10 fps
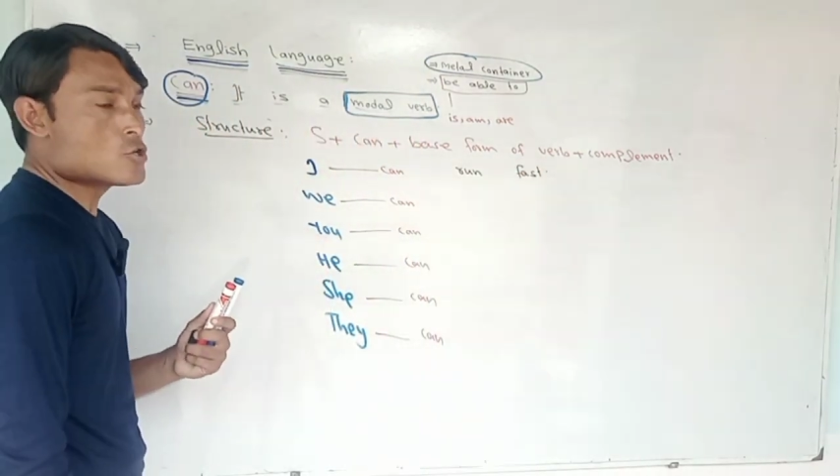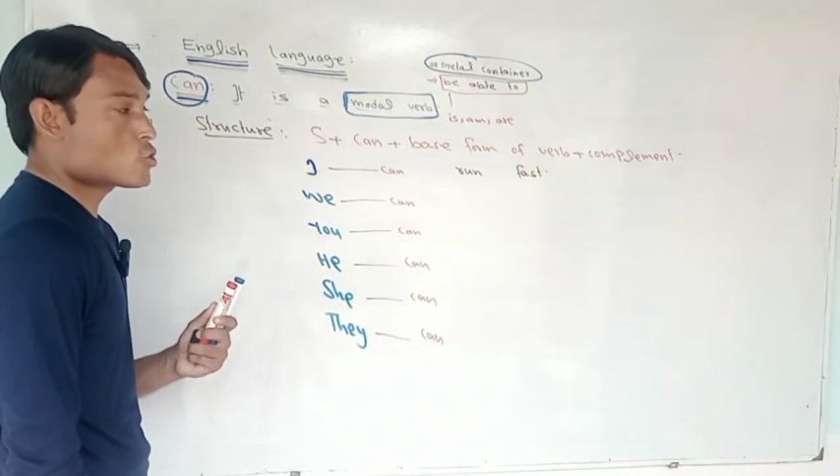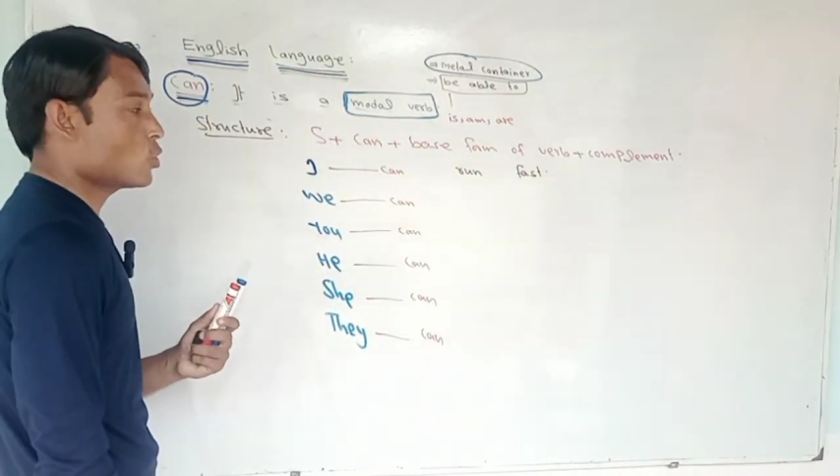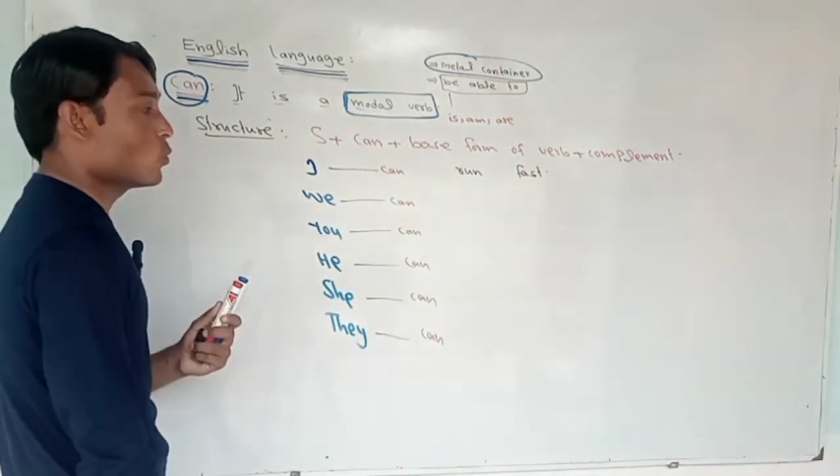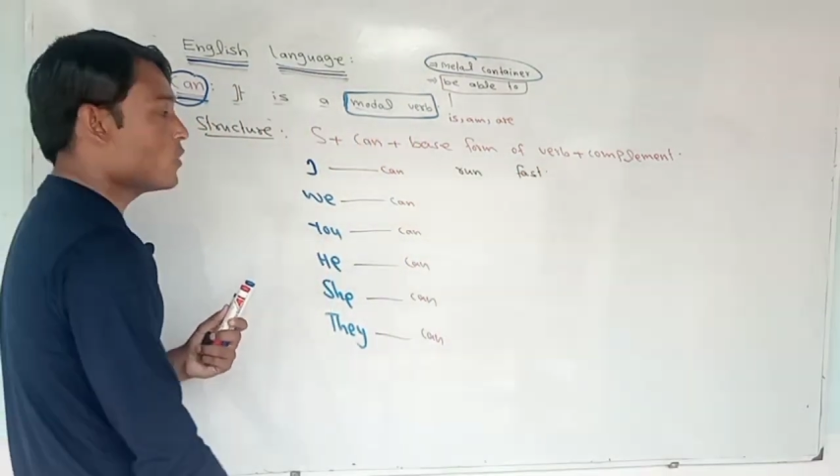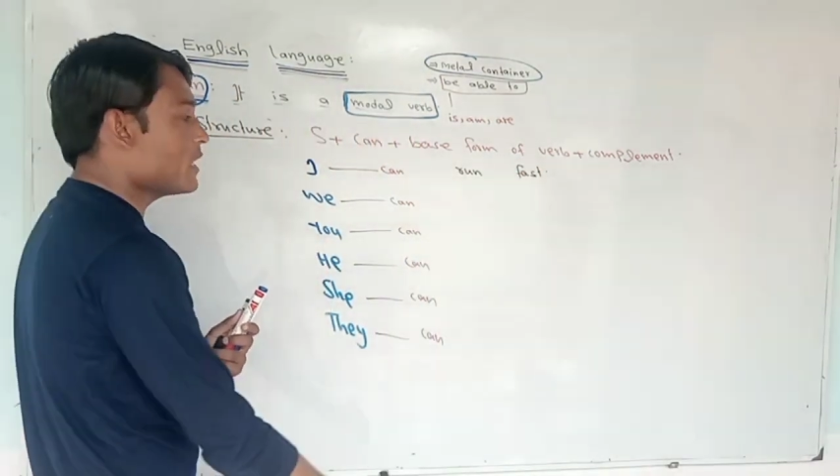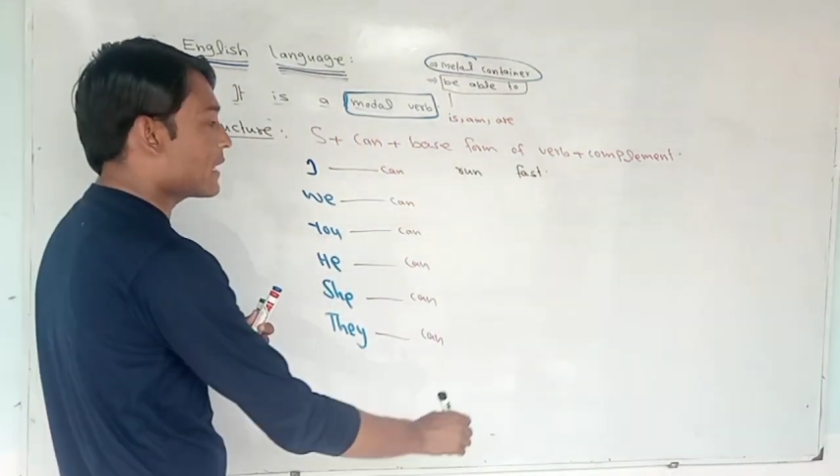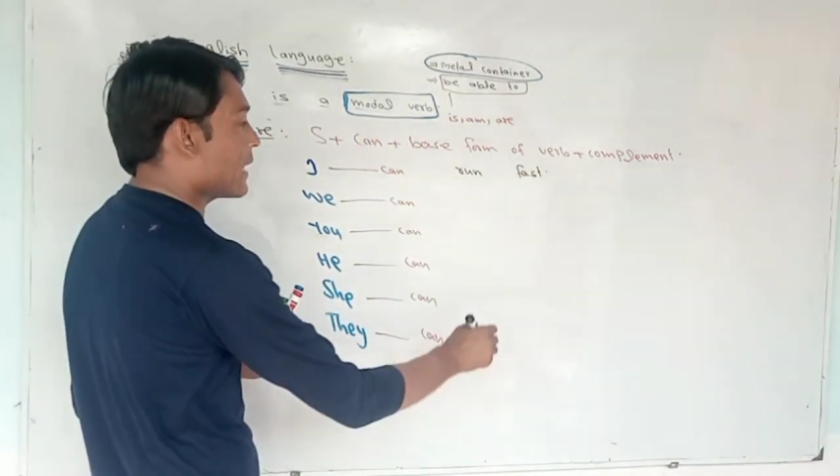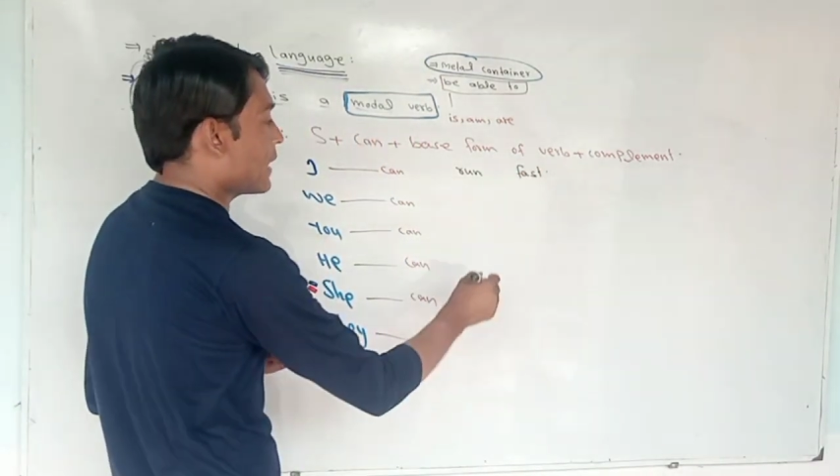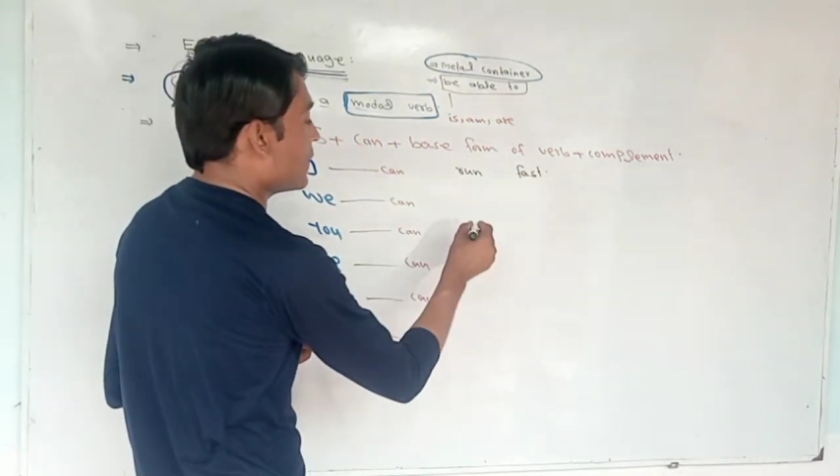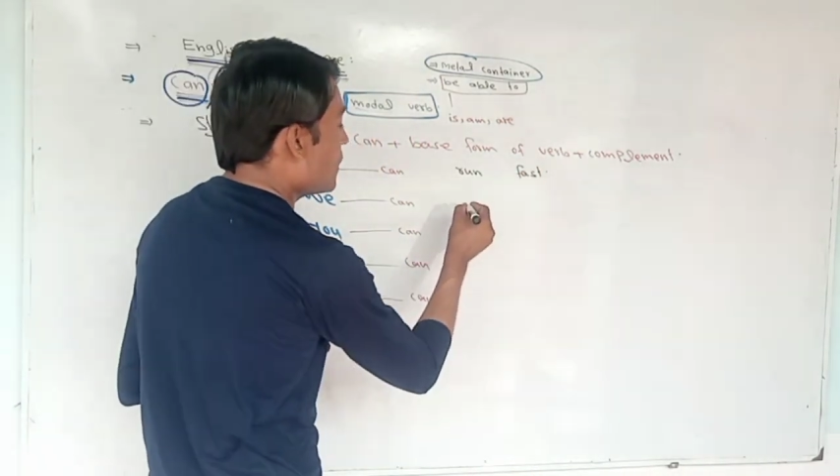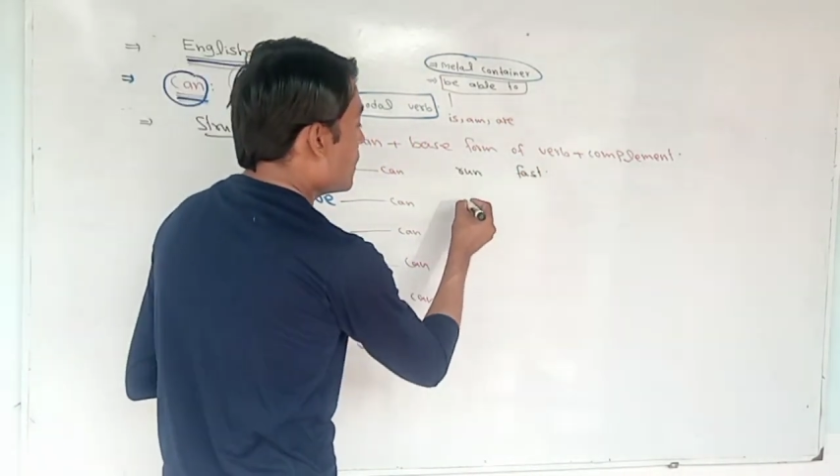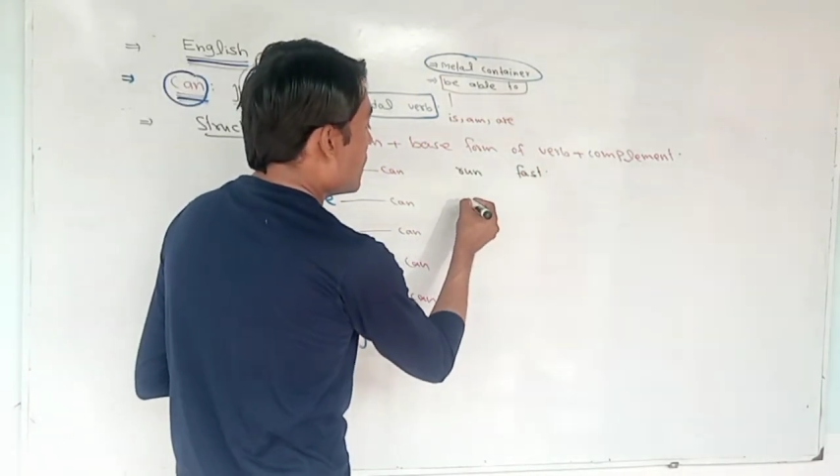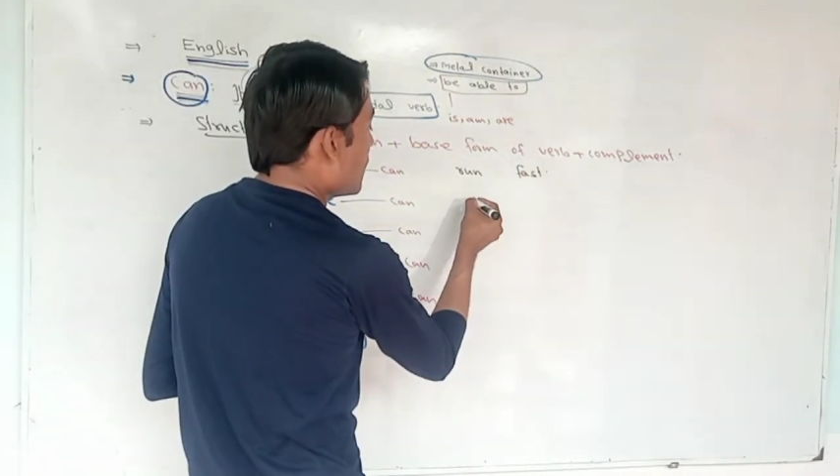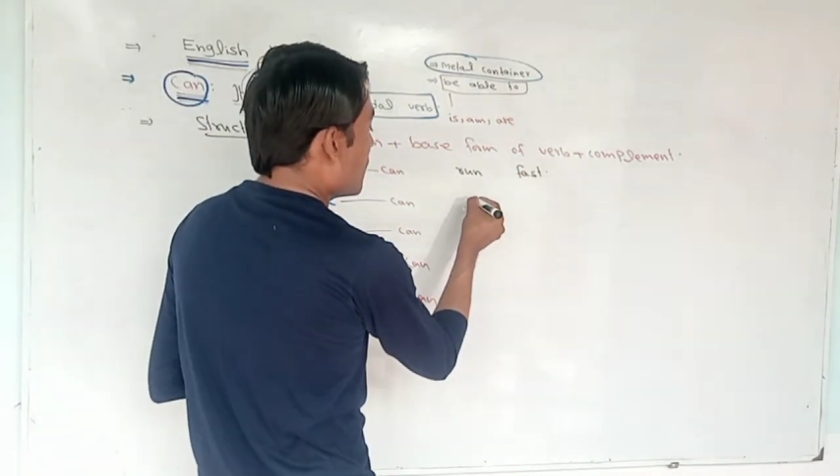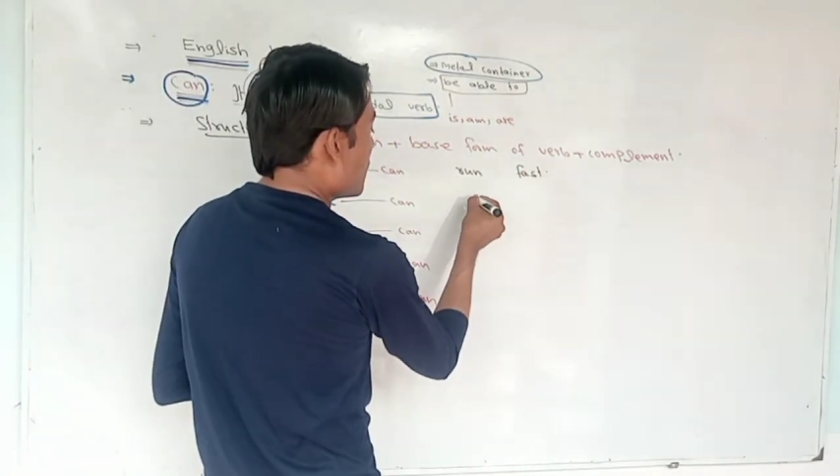So we can